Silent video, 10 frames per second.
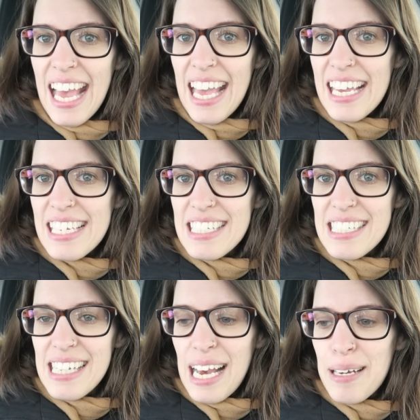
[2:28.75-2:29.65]

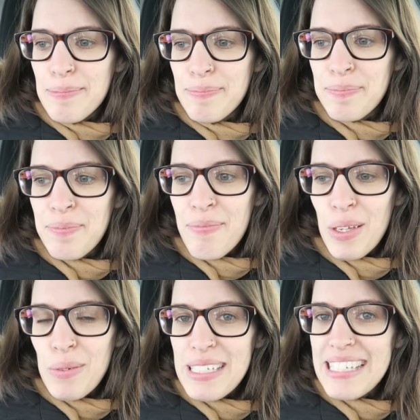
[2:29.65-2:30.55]
And um,
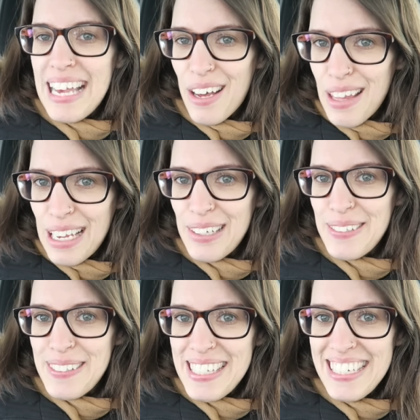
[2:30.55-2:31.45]
we'll see how that
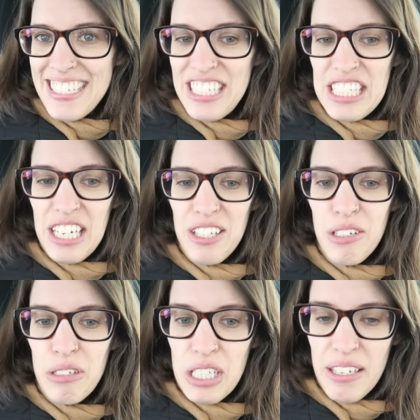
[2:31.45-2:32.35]
goes. She's not
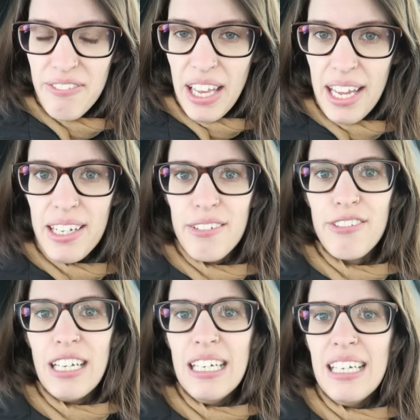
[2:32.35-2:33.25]
usually a fan of,